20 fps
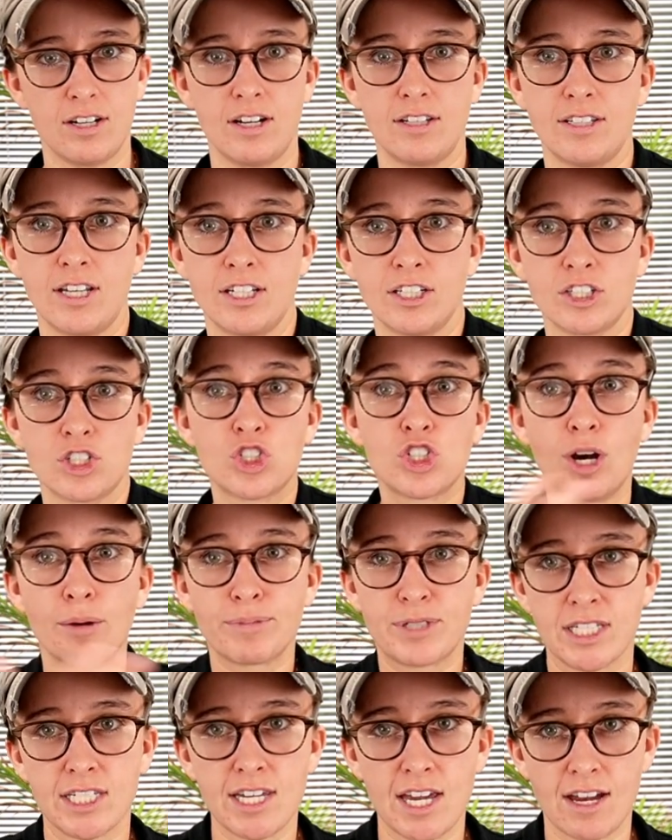And then
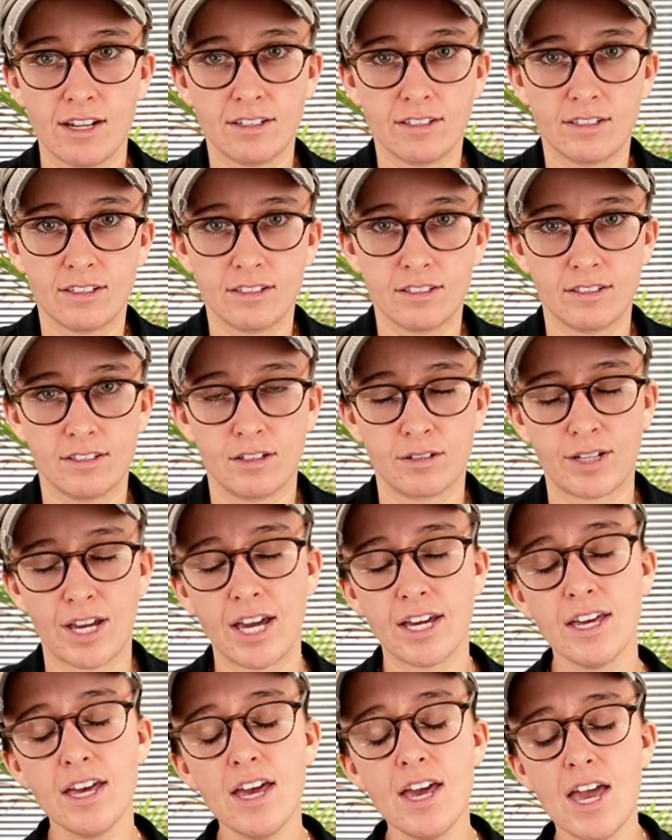jumps again
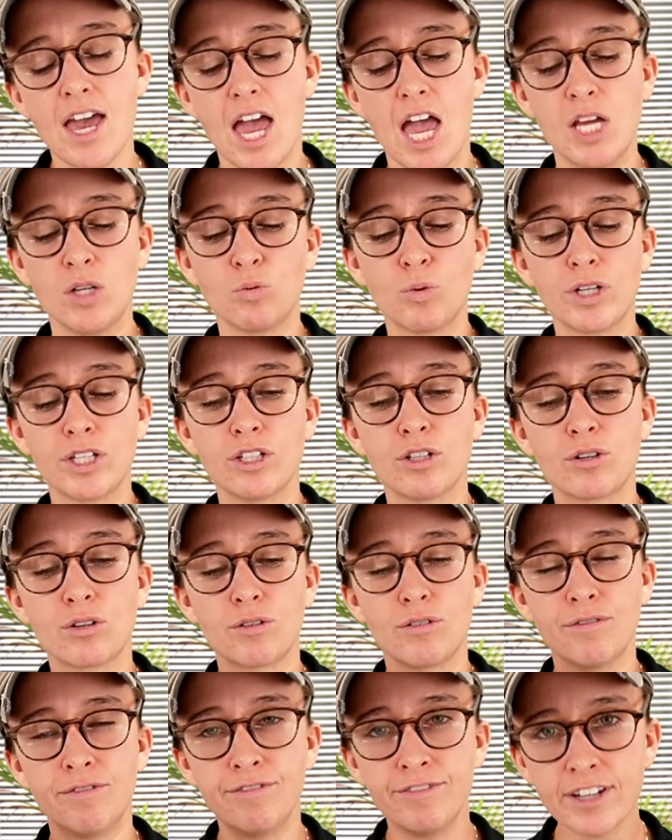okay? And when
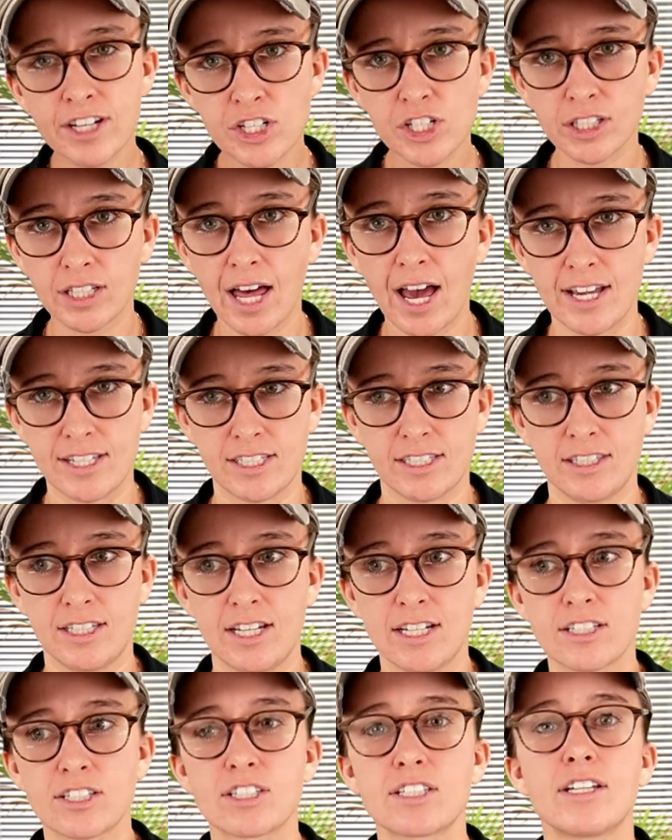you're visualizing
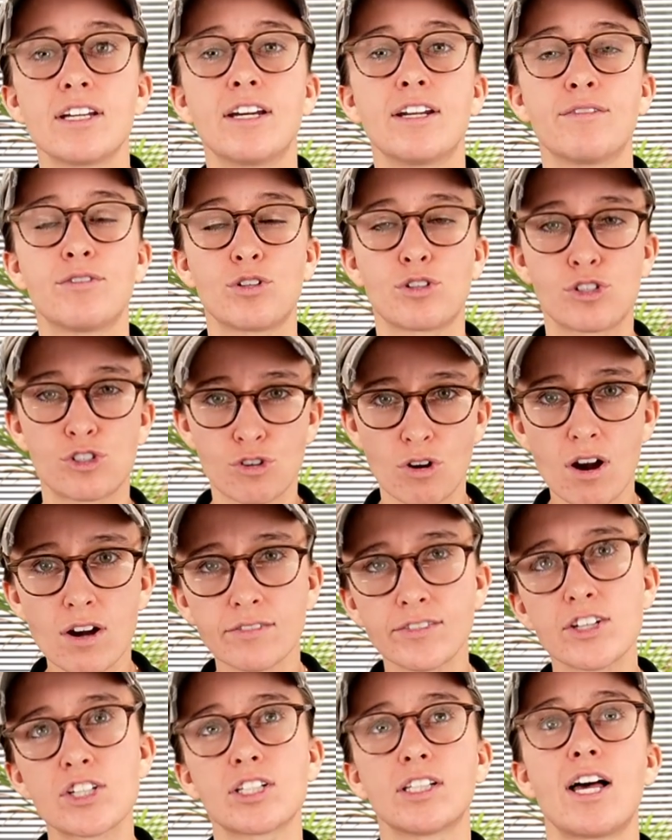this, and if you're a
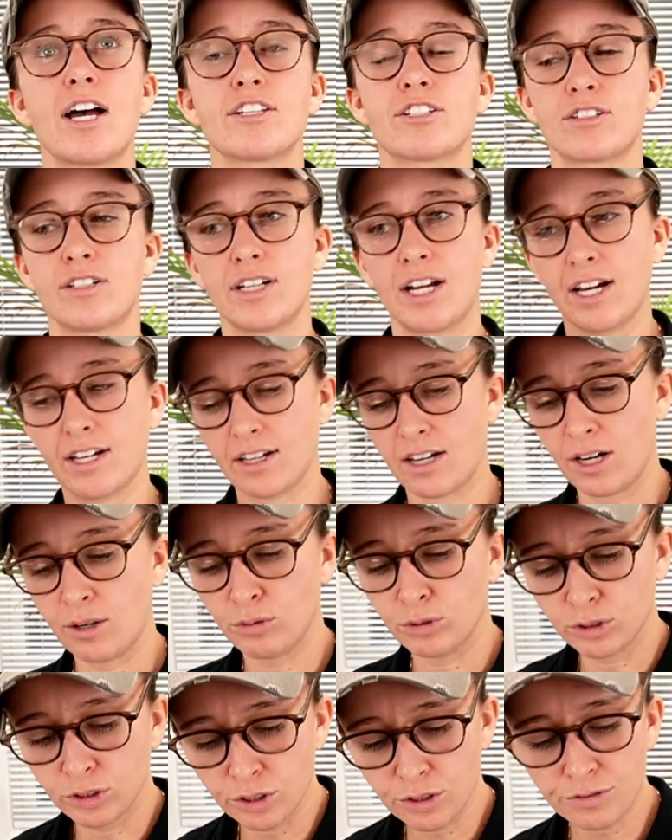strong visualizer, and I, I
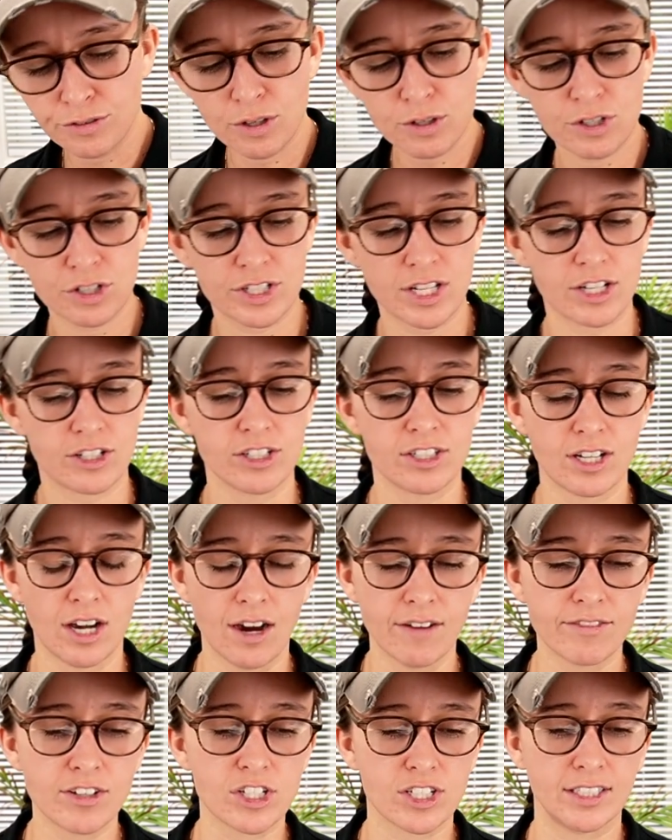will do future sessions
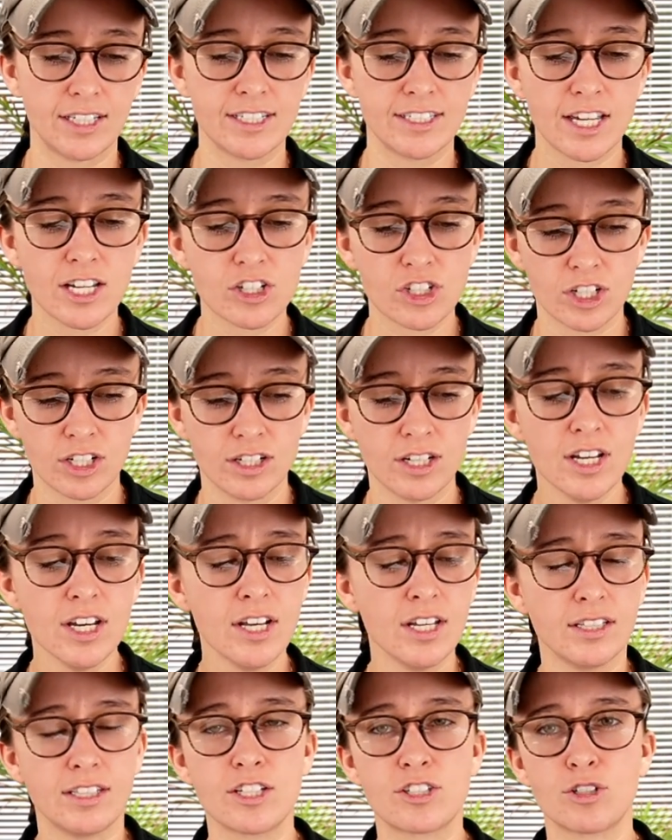on visualization,
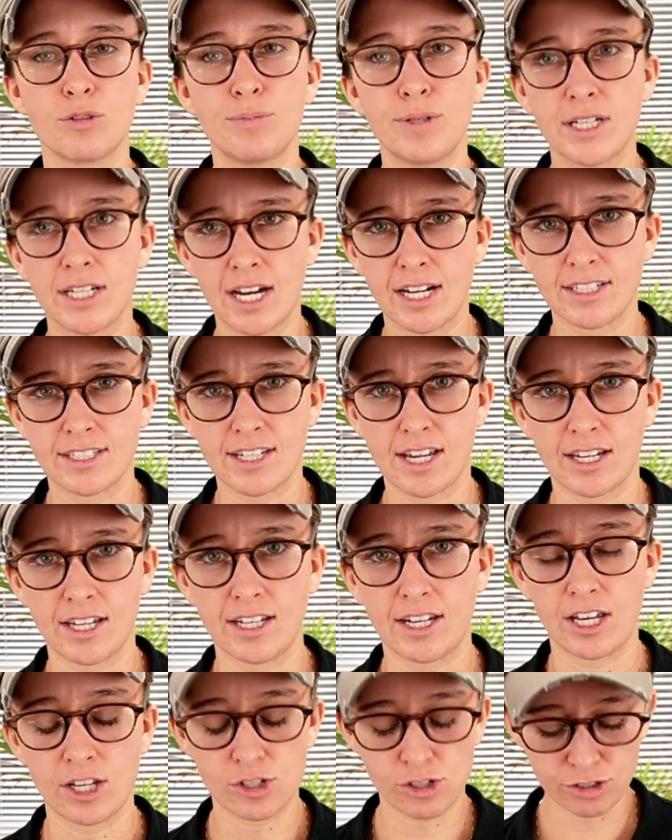this will be kind of
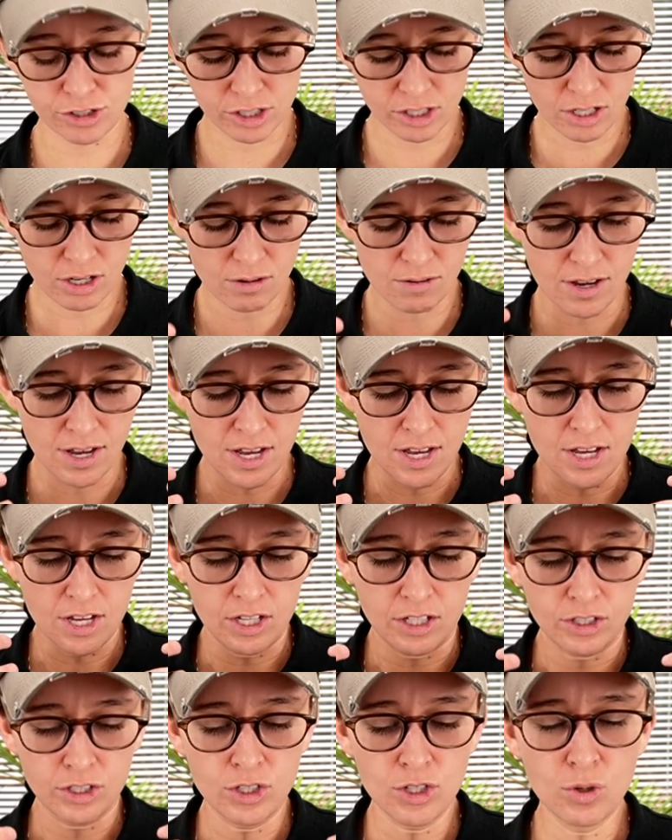second nature to you,
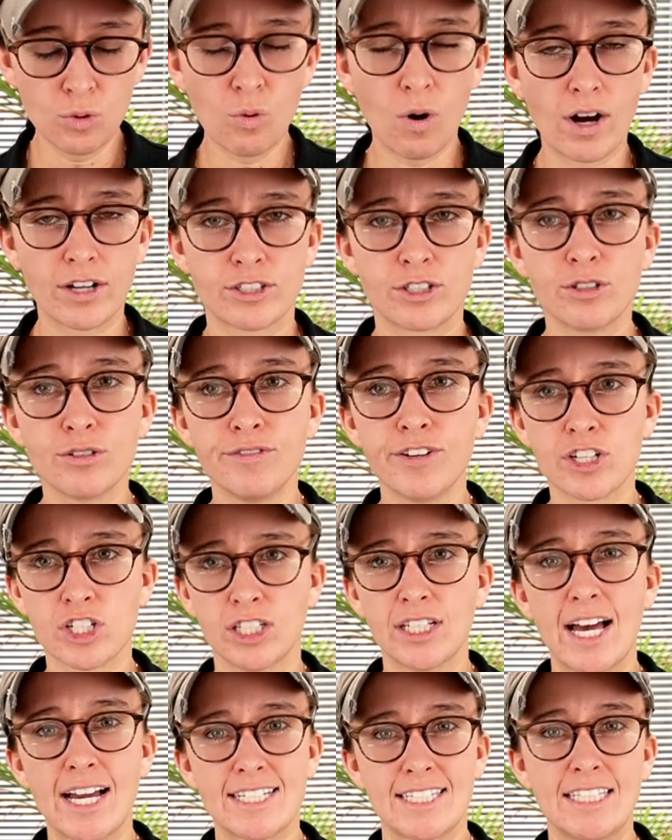you want to
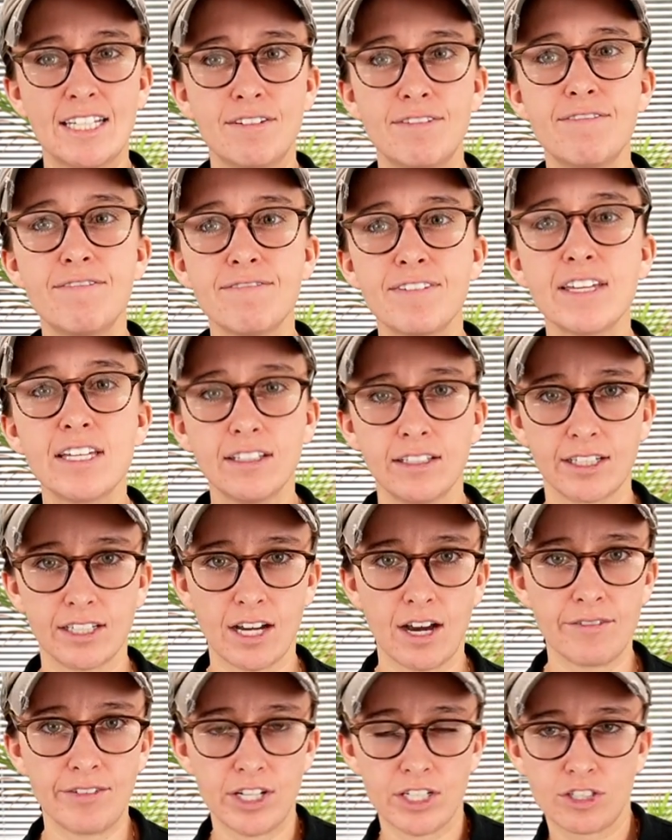visualize the feeling
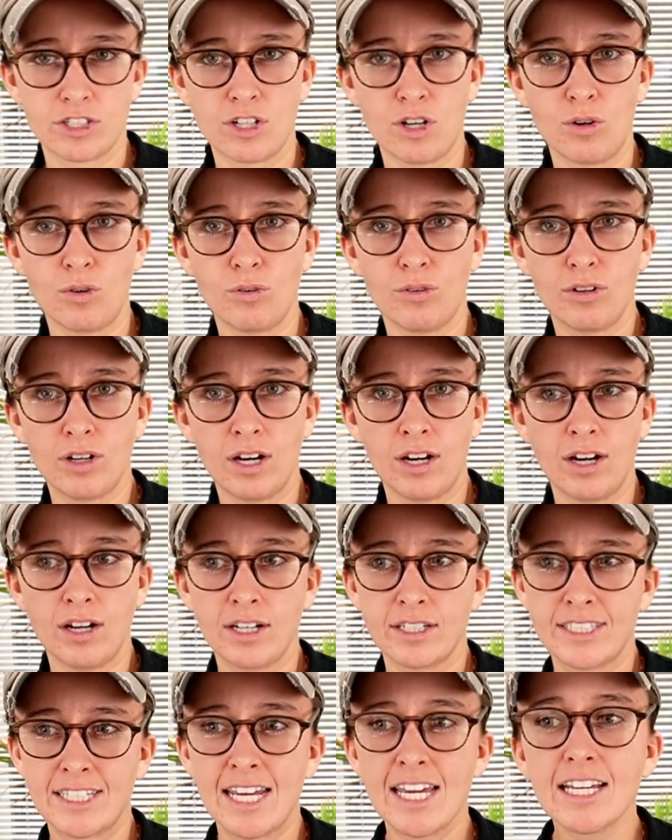of it. So
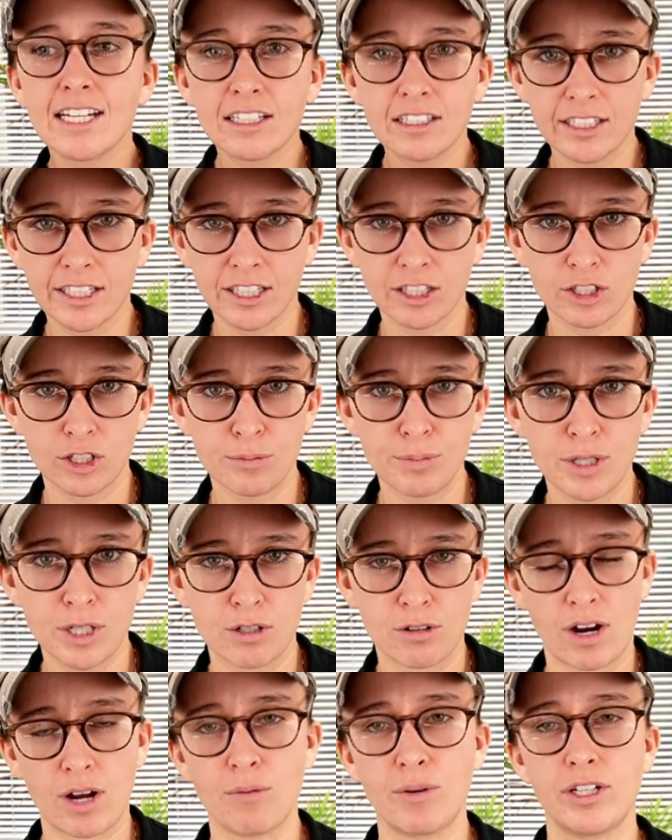uh, a tingling could be a
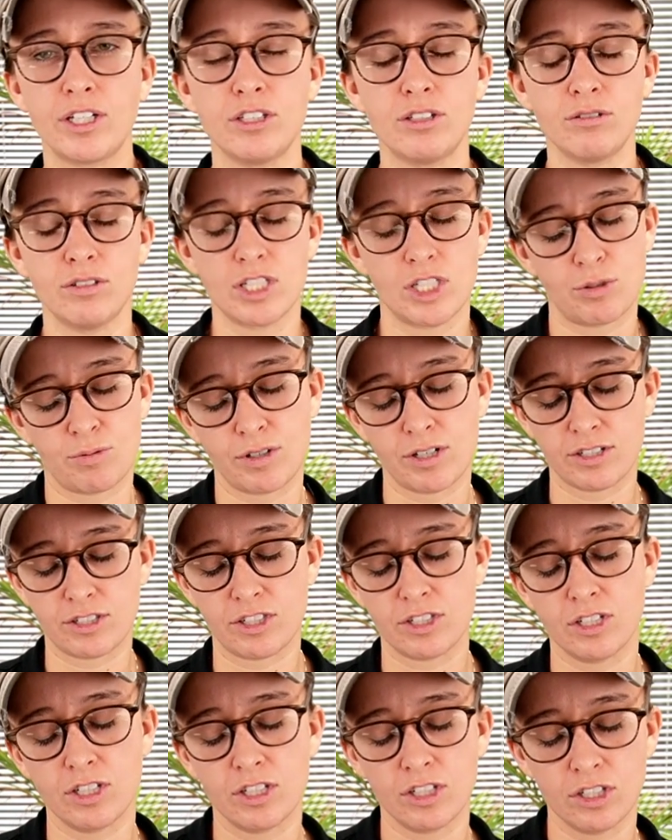great way to do this, where
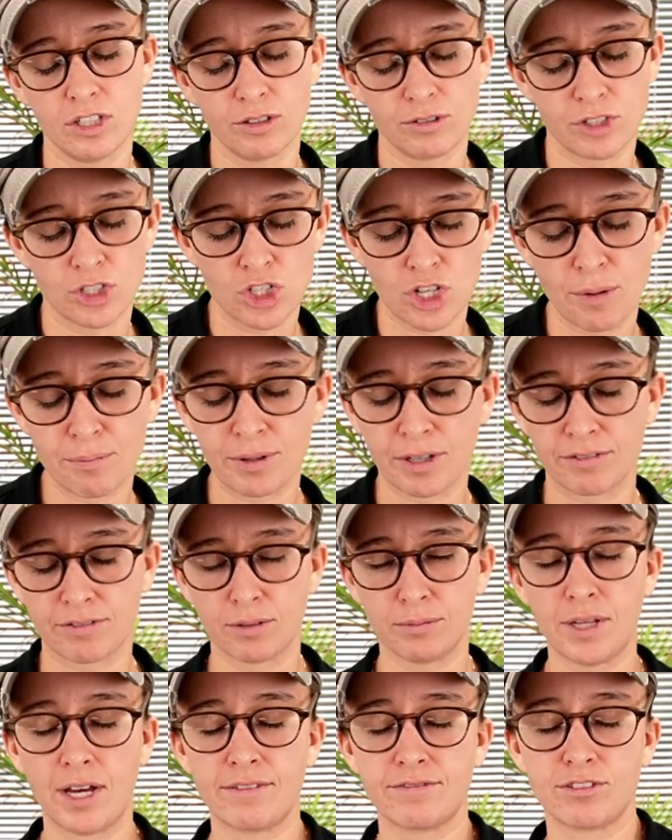it's, you, you know, it's jumping
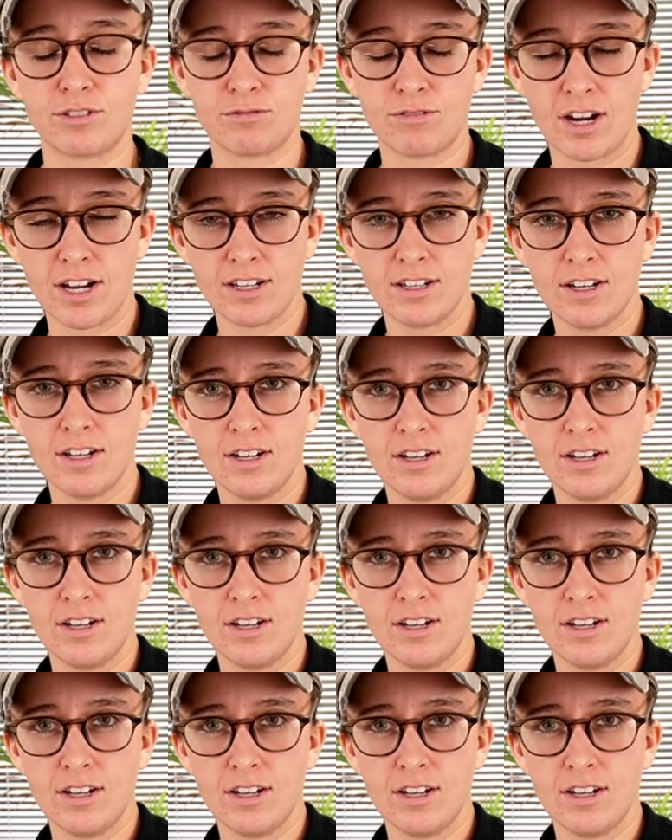from left to right.